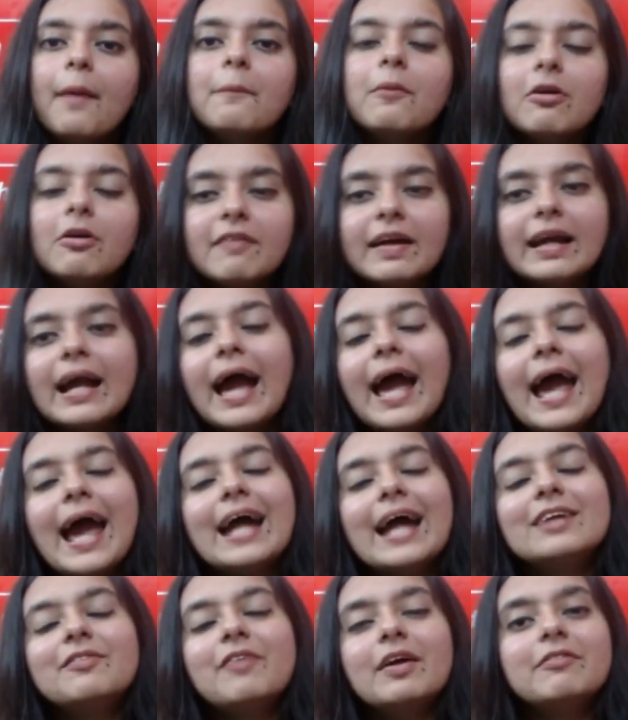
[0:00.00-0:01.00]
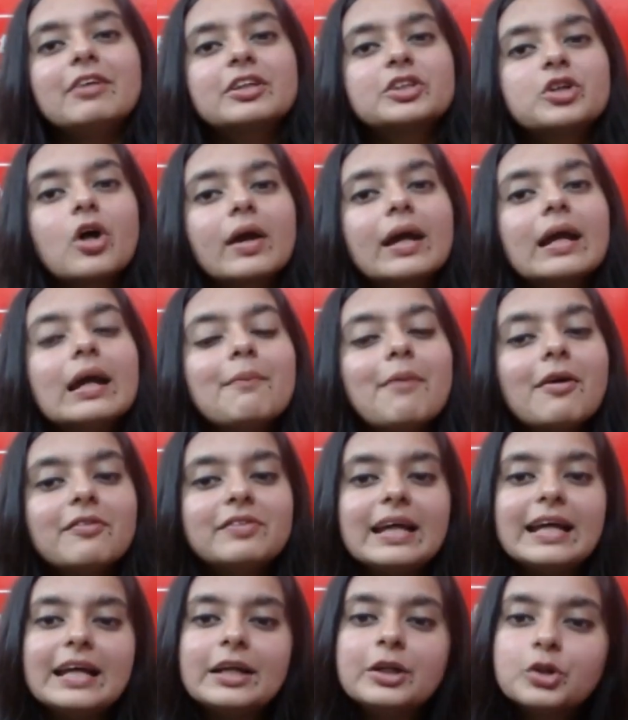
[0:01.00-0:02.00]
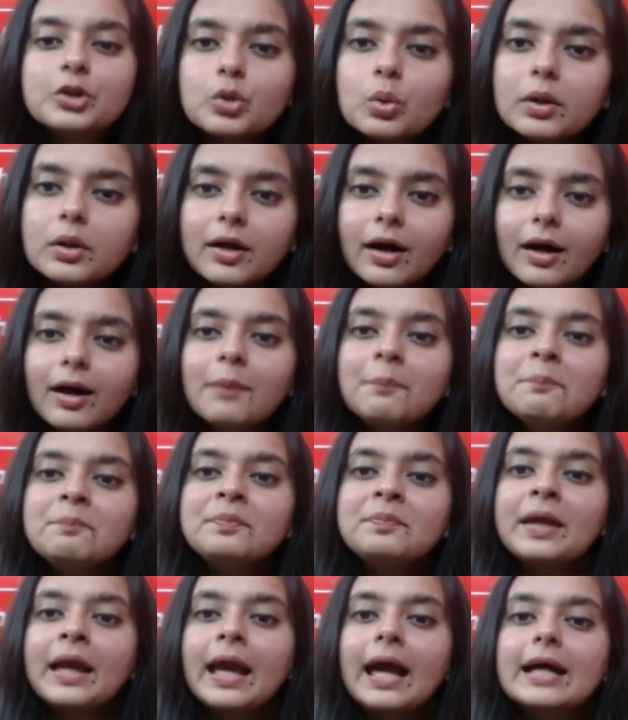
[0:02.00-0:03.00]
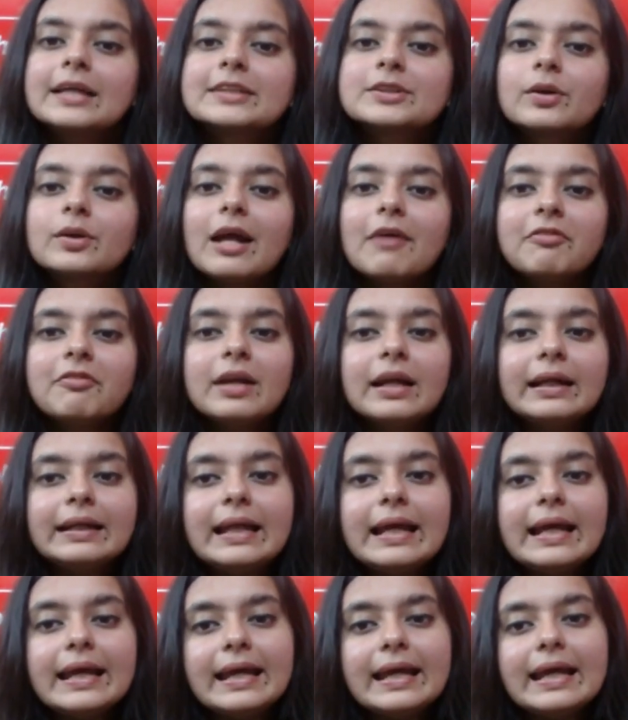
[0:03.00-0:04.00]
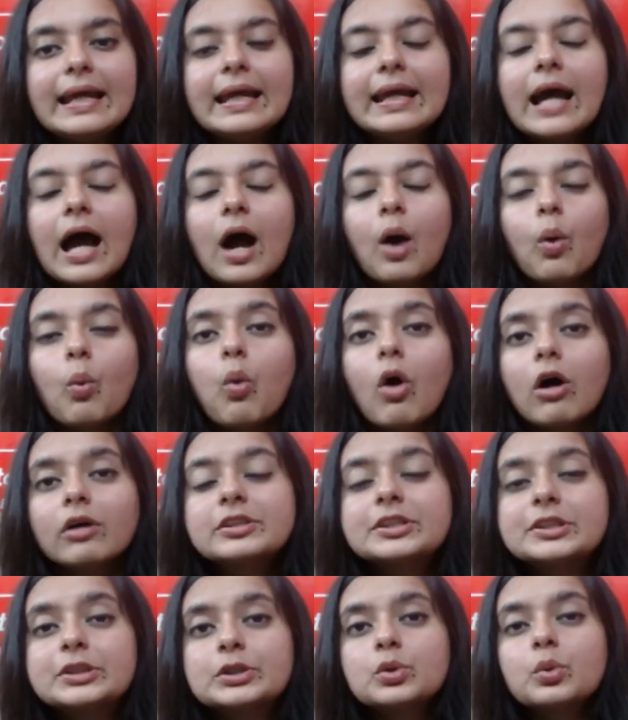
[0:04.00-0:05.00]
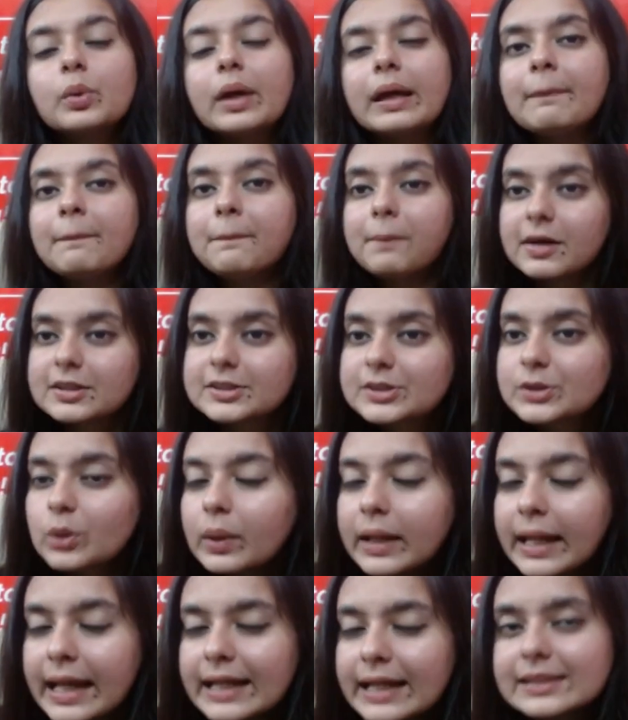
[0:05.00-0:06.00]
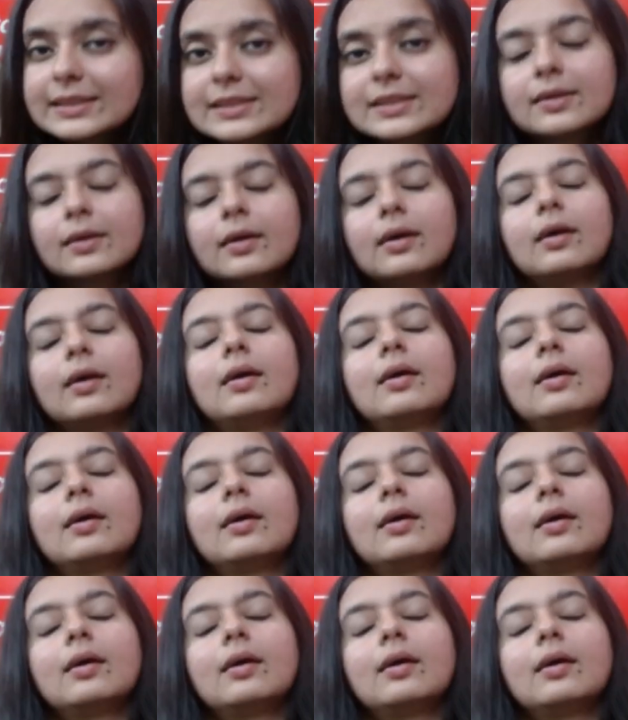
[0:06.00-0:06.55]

Moving ahead, when we're talking about the intruder, so definitely he wants to impersonate